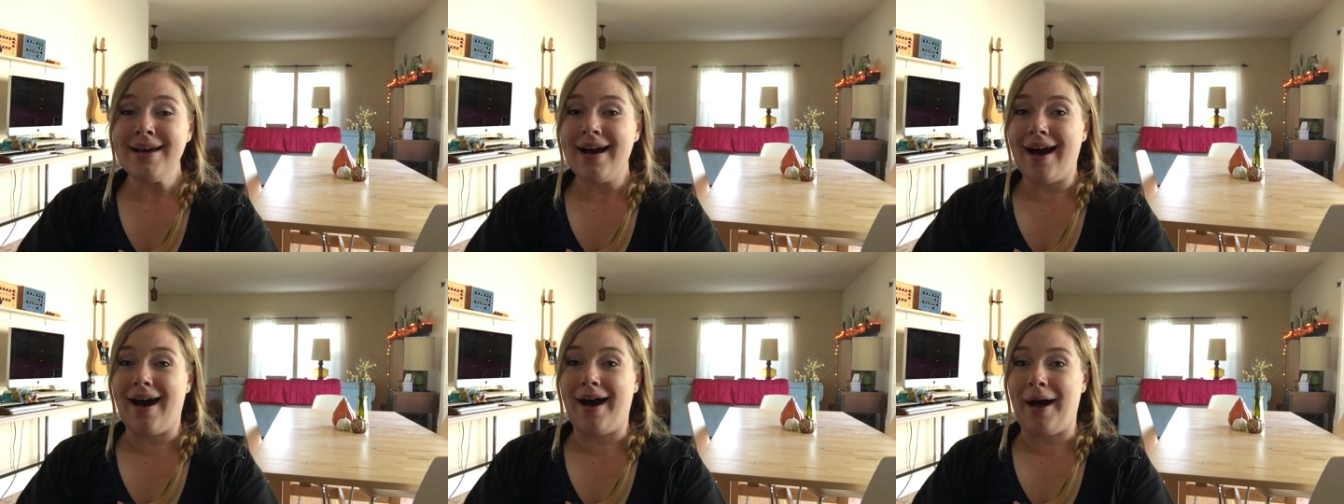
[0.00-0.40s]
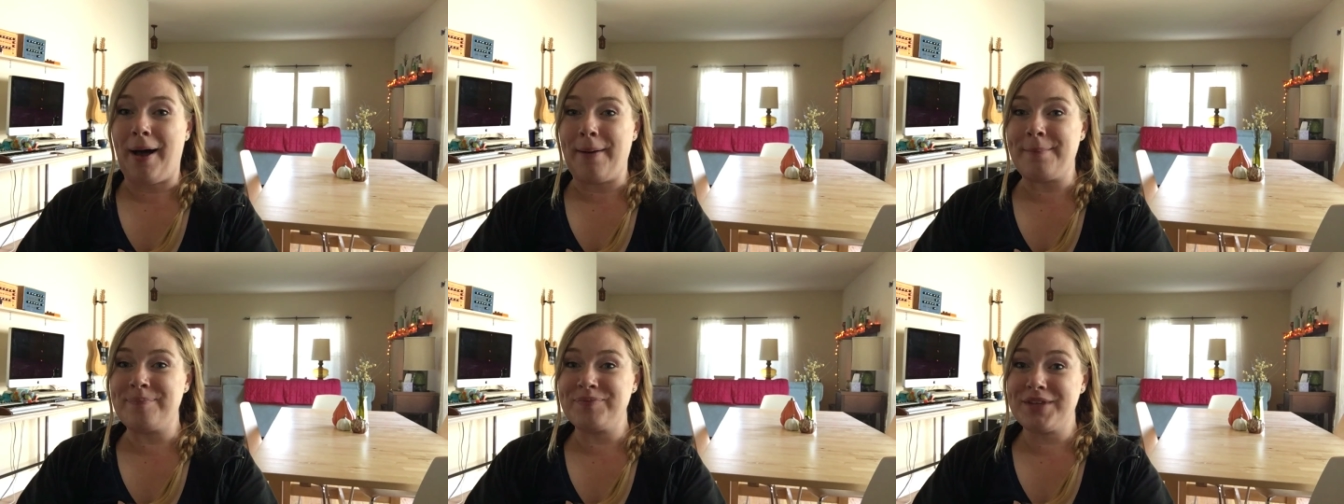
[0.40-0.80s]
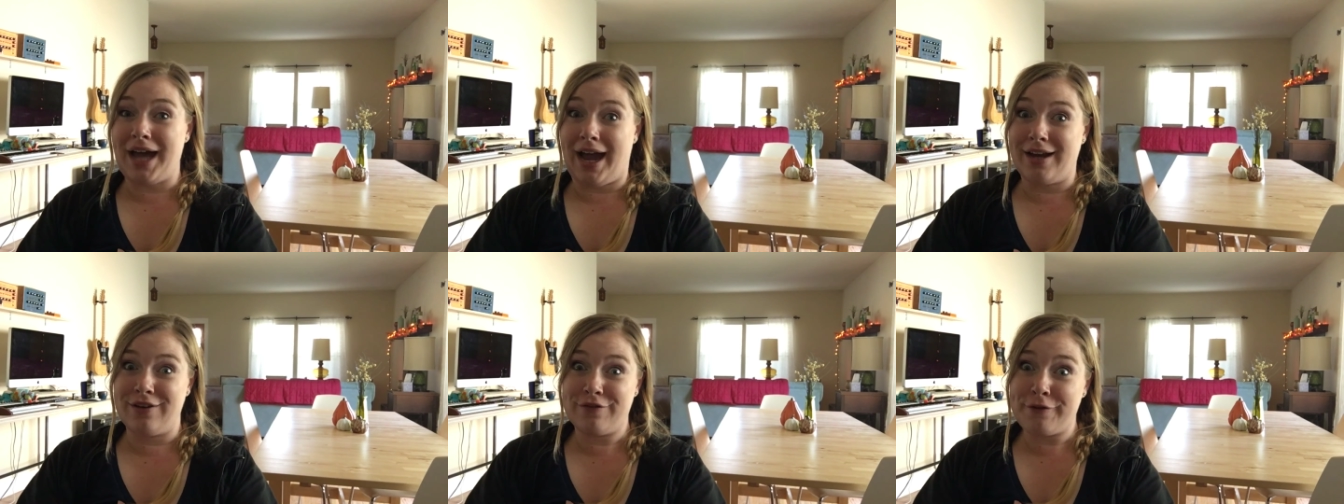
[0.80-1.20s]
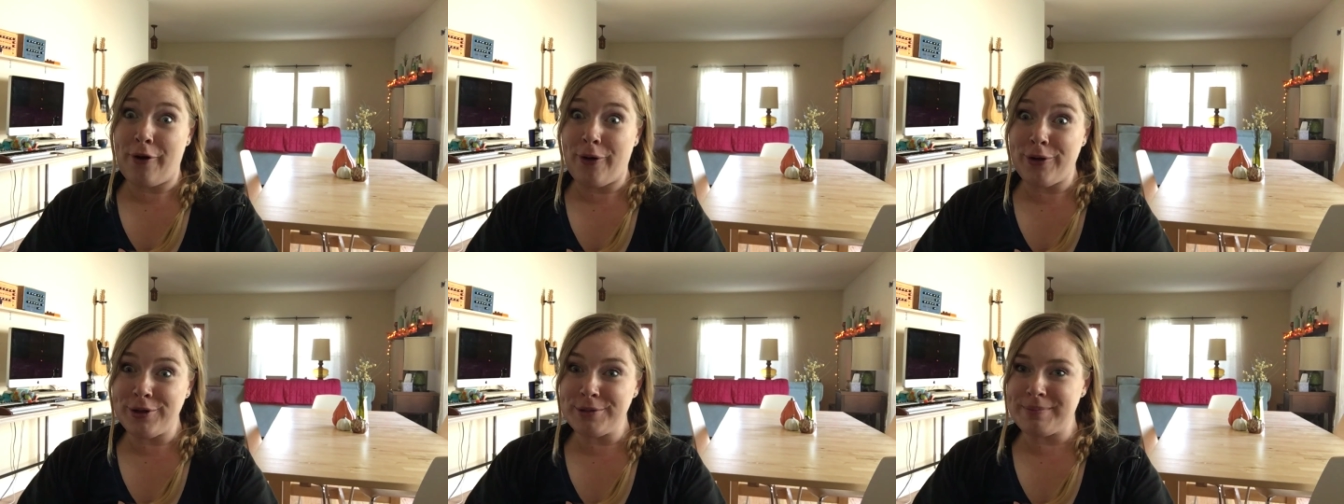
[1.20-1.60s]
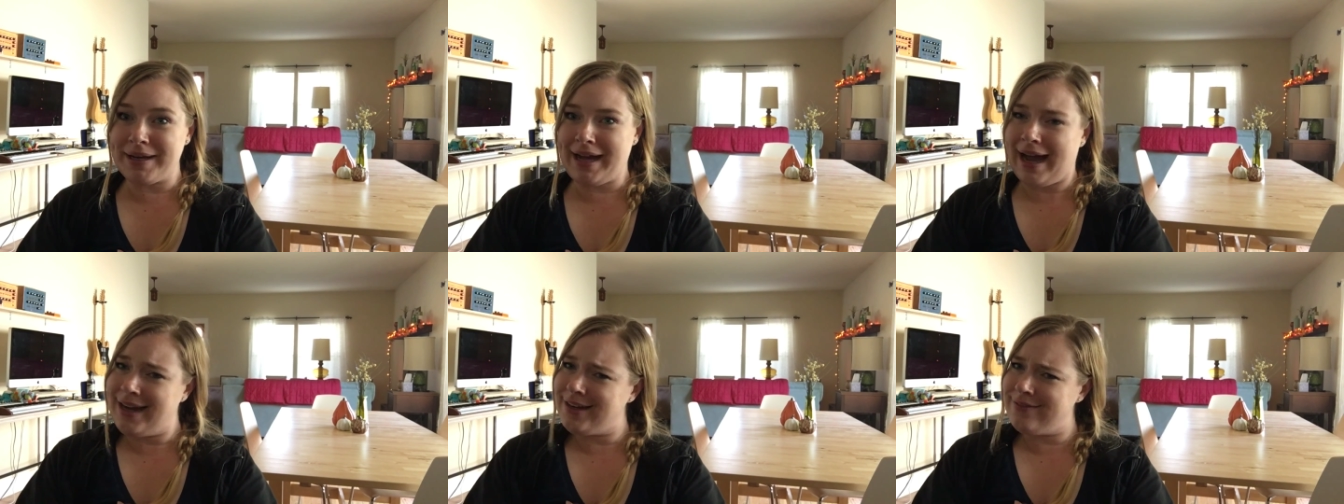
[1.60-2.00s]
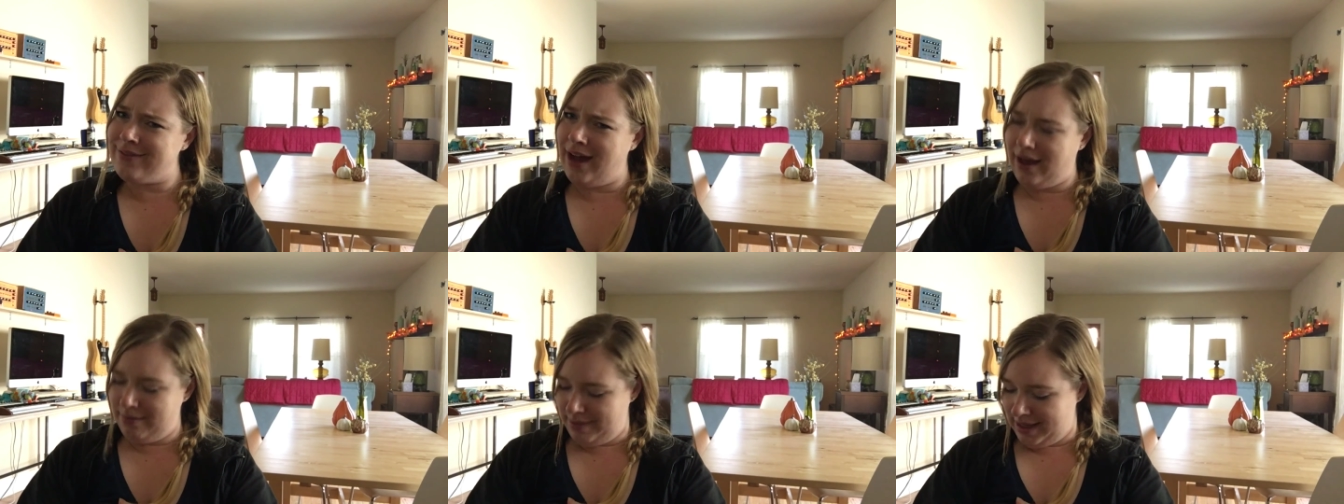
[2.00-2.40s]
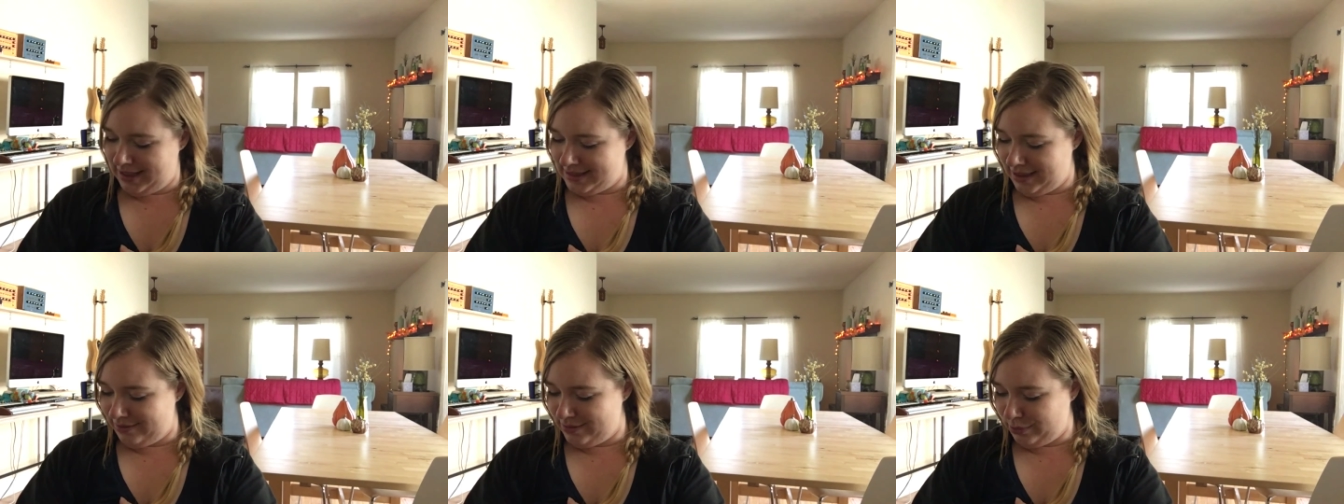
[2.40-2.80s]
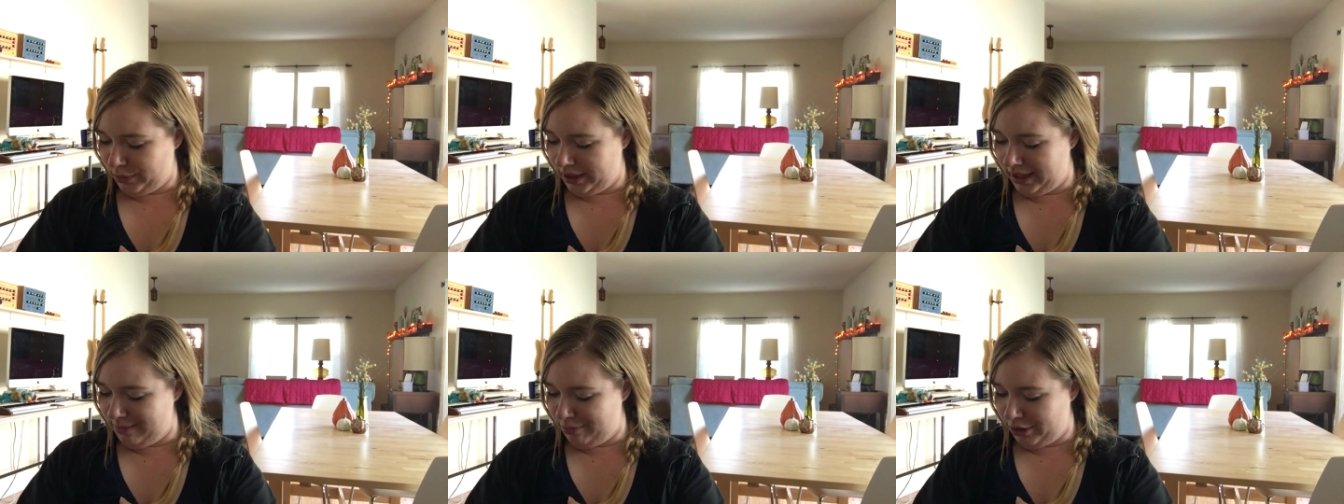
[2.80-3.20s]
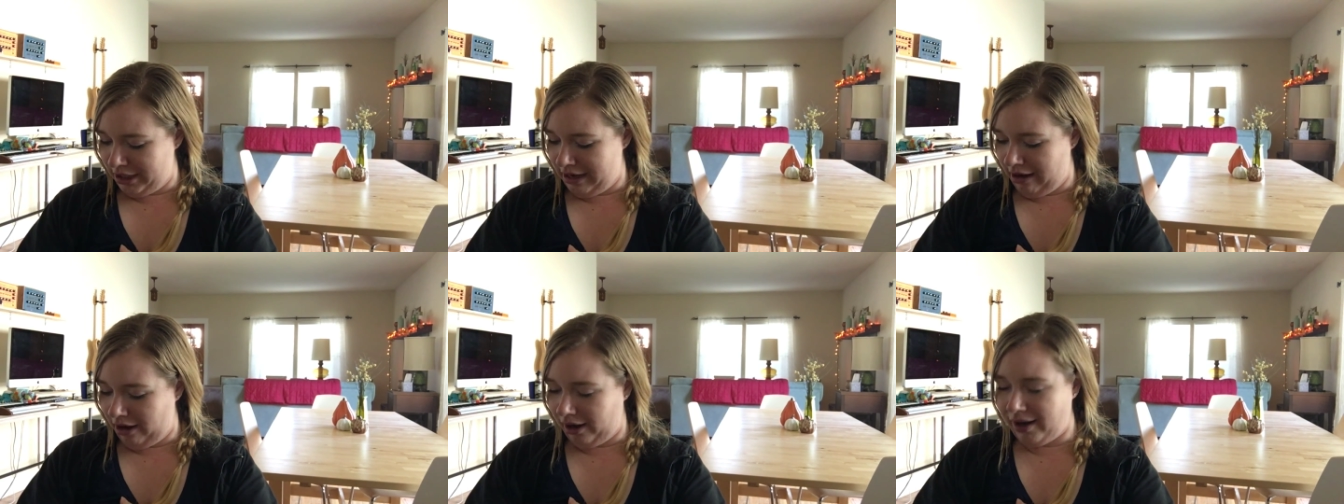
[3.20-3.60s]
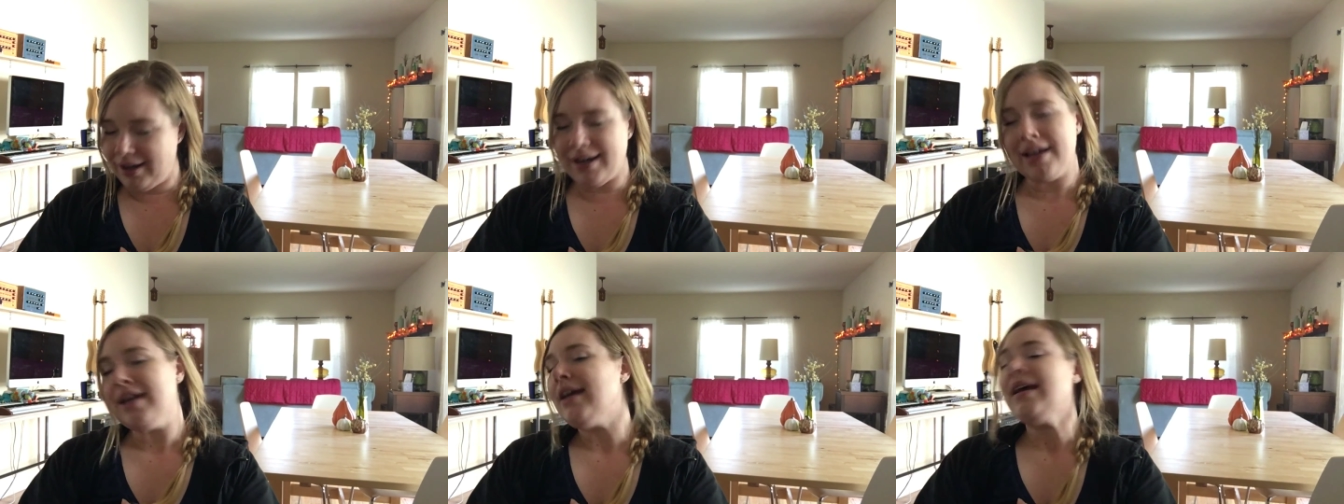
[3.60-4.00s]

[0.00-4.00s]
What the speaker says: kind of cold, but kind of not because I was working pretty hard.